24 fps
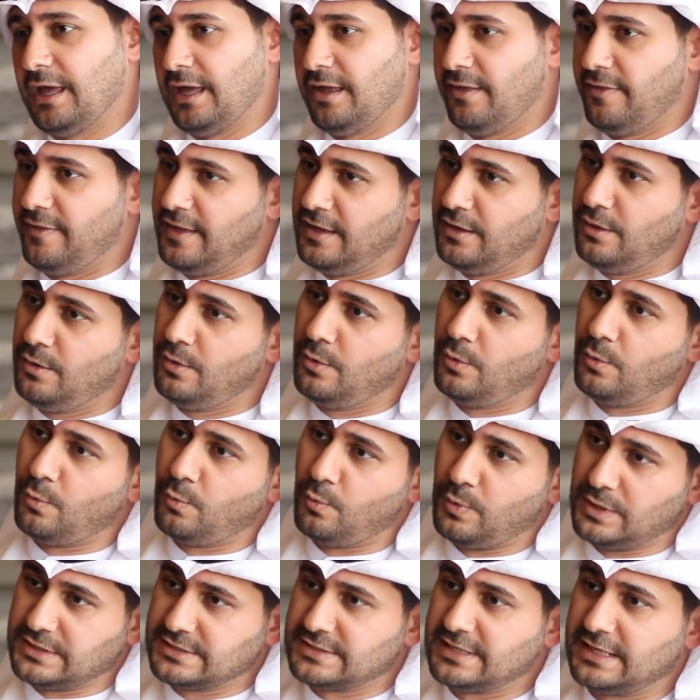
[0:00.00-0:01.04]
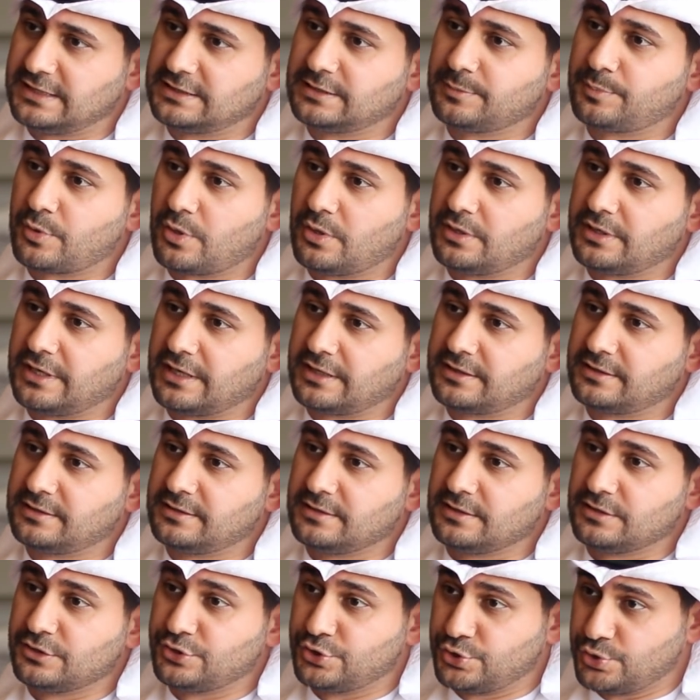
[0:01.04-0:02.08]
And then once that
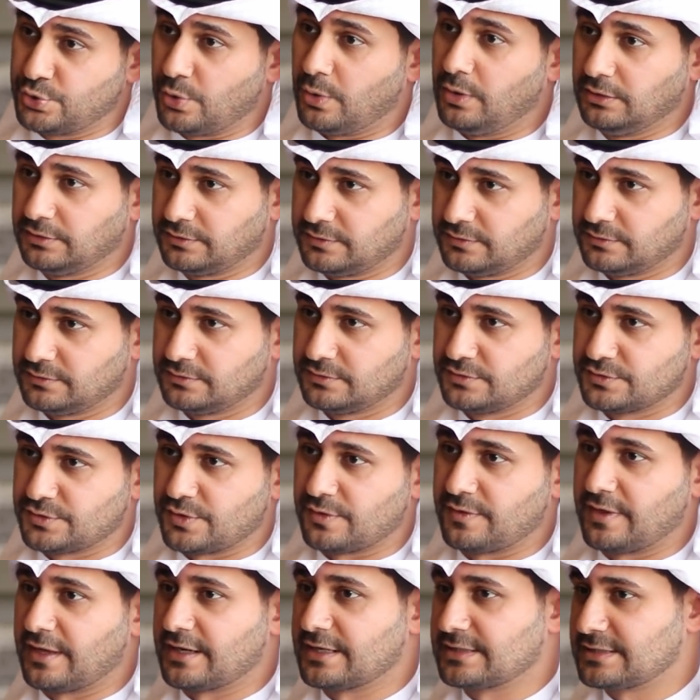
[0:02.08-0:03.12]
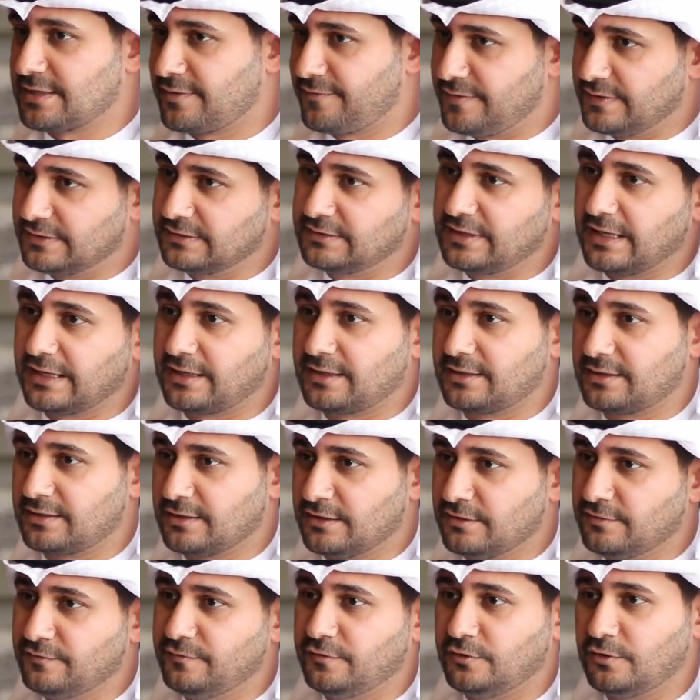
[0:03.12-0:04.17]
product is sold, so there is a fintech
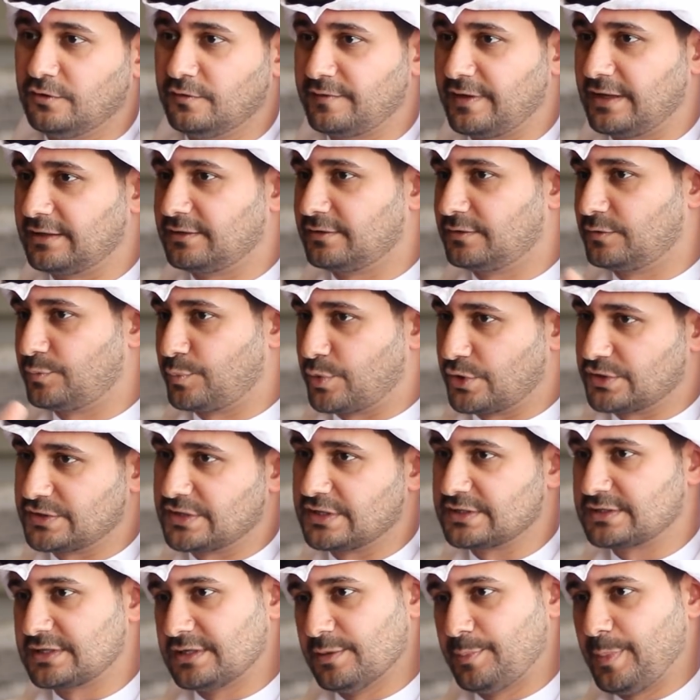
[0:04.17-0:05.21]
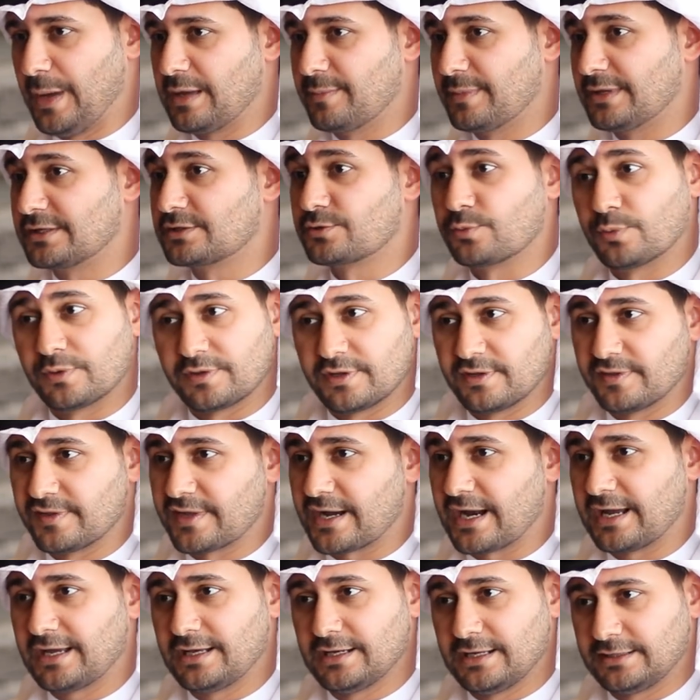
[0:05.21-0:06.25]
involved that processes the payments within
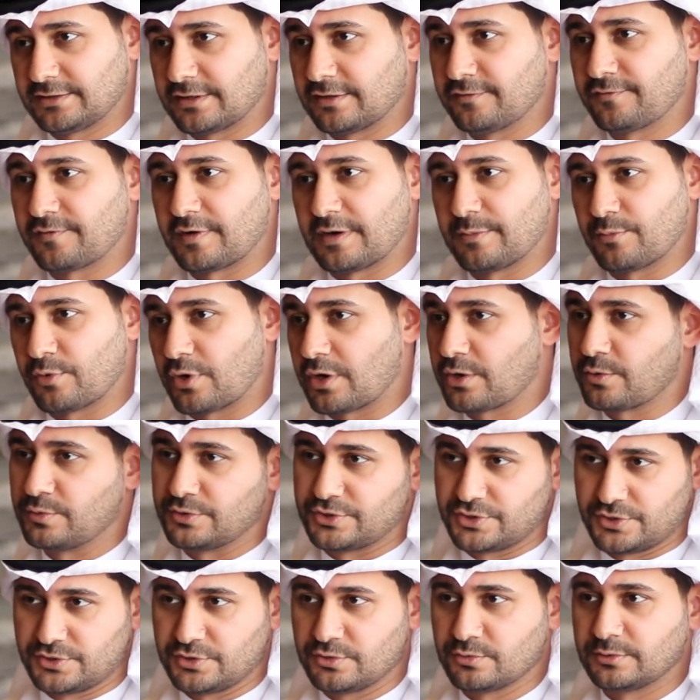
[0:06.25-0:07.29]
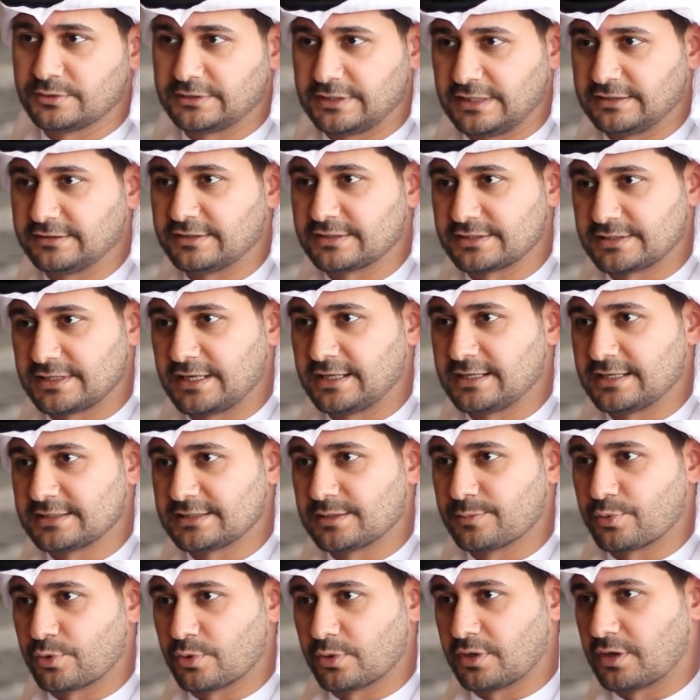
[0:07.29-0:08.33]
the regulatory framework, which you would understand
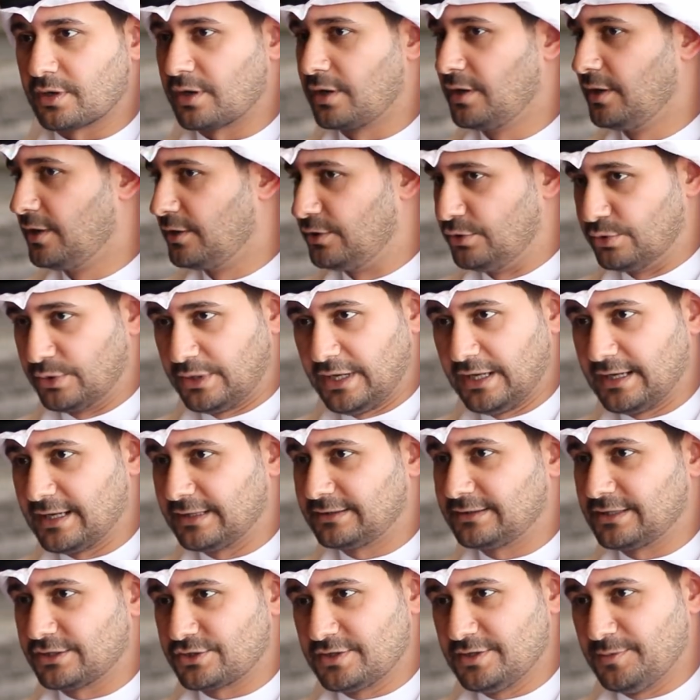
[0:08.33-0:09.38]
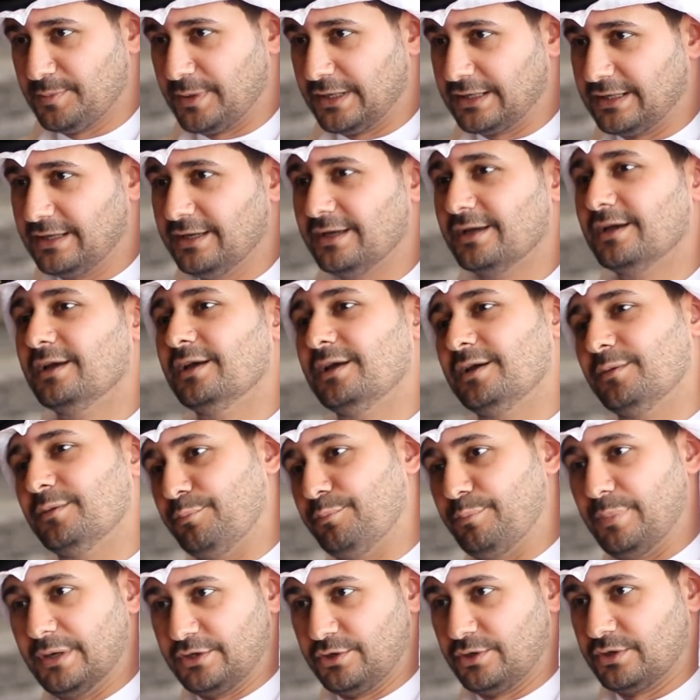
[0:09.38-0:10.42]
as a broker. You cannot touch the money,
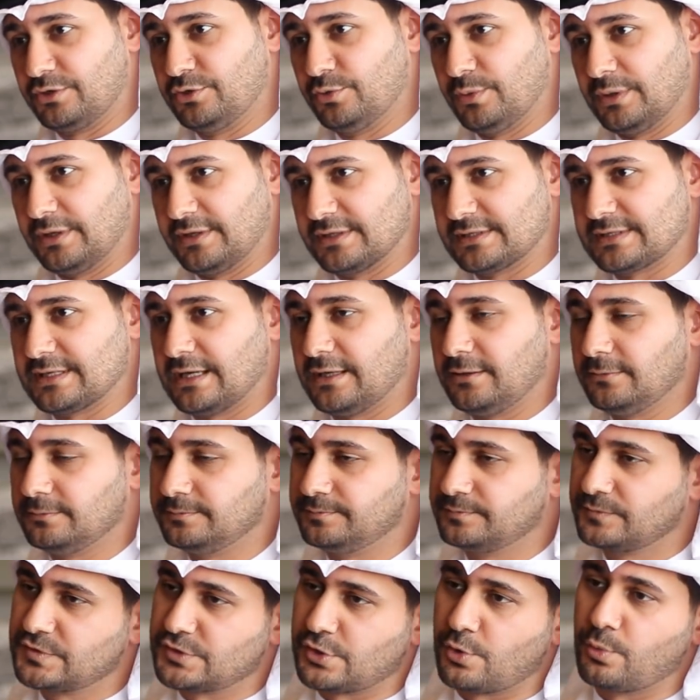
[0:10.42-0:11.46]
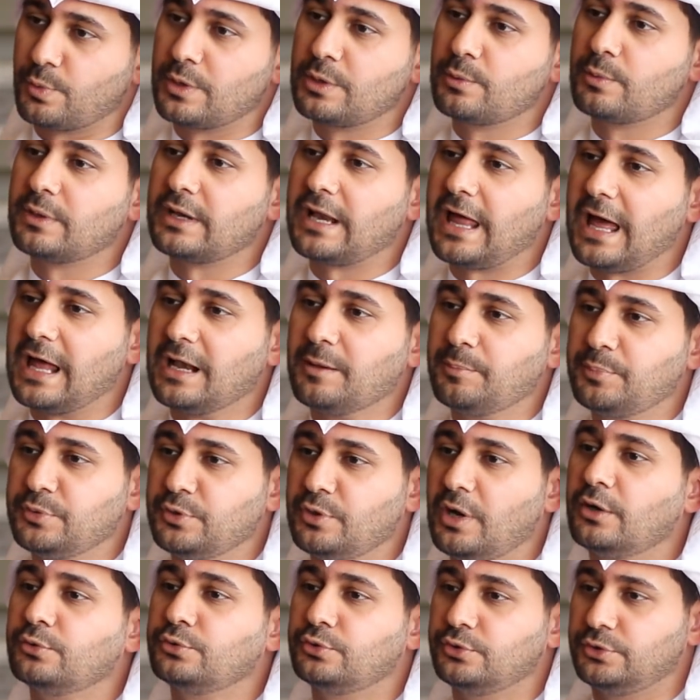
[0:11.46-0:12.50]
but you're doing the sell. So we will help
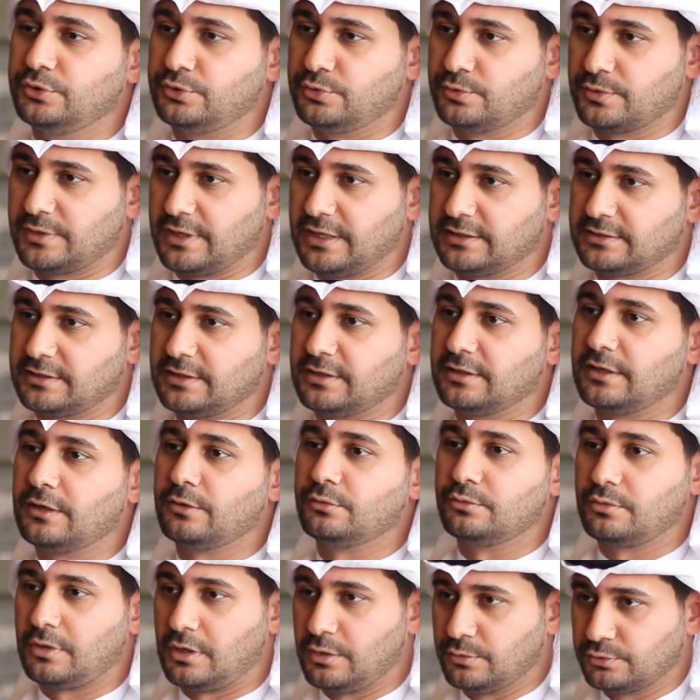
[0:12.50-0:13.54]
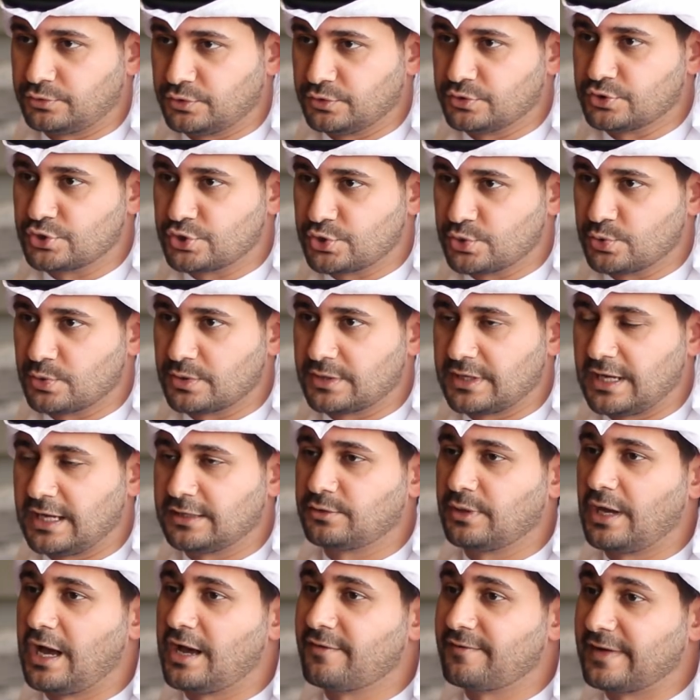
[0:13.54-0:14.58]
you. How do you do that? And how to ensure
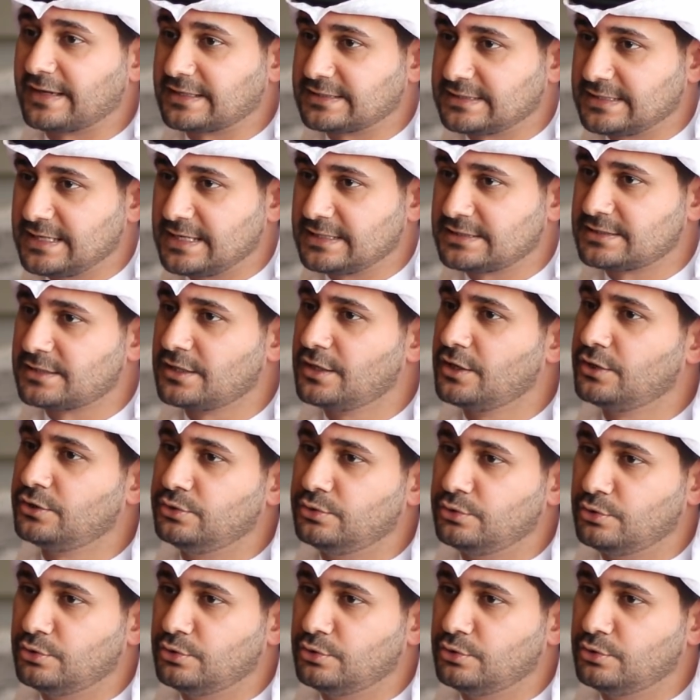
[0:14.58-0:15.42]
that you have access.